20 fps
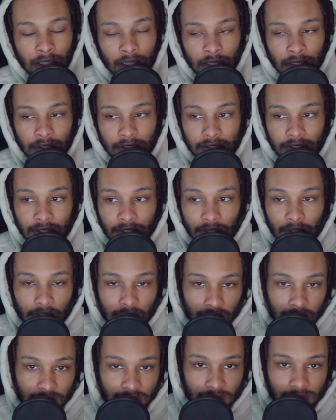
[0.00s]

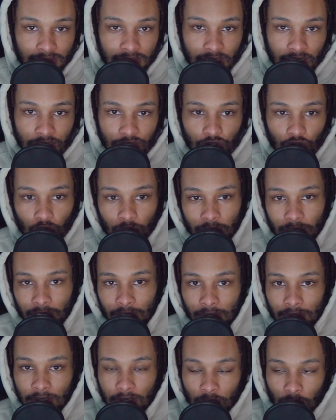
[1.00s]
this is an issue that
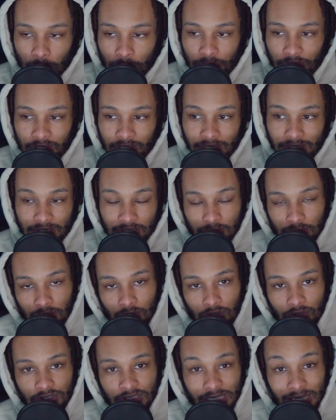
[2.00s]
the company has
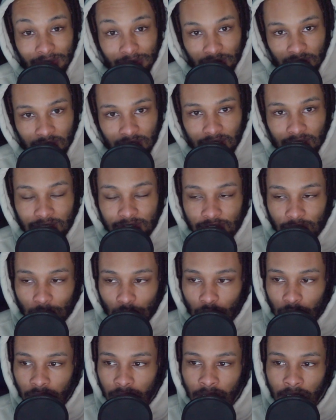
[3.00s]
acknowledged, I think, in some
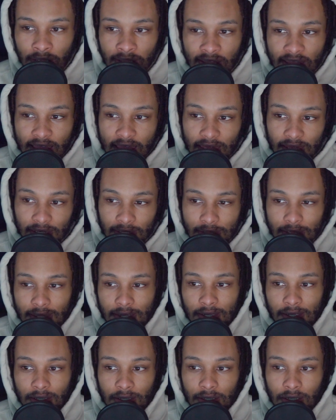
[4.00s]
way, and
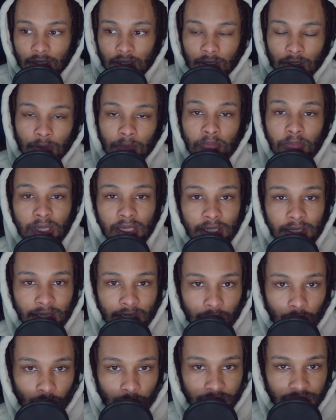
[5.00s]
they made an
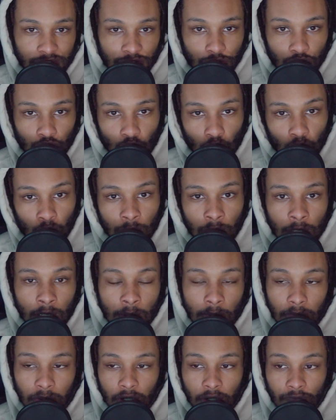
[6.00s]
iteration 2.
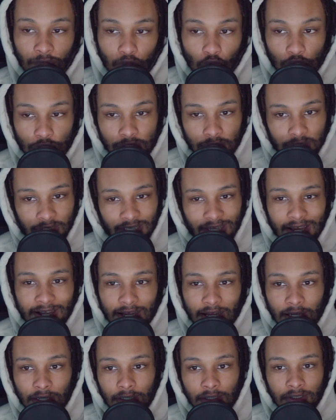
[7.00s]
But unfortunately, I
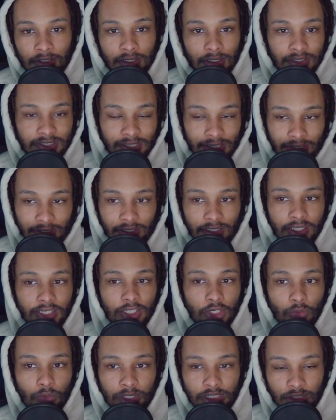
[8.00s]
got sent the
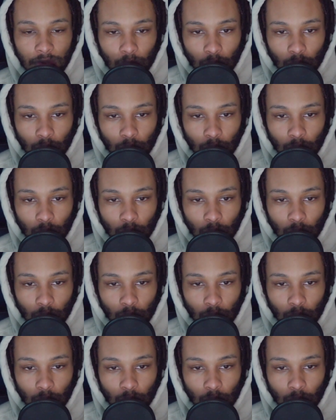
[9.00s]
iteration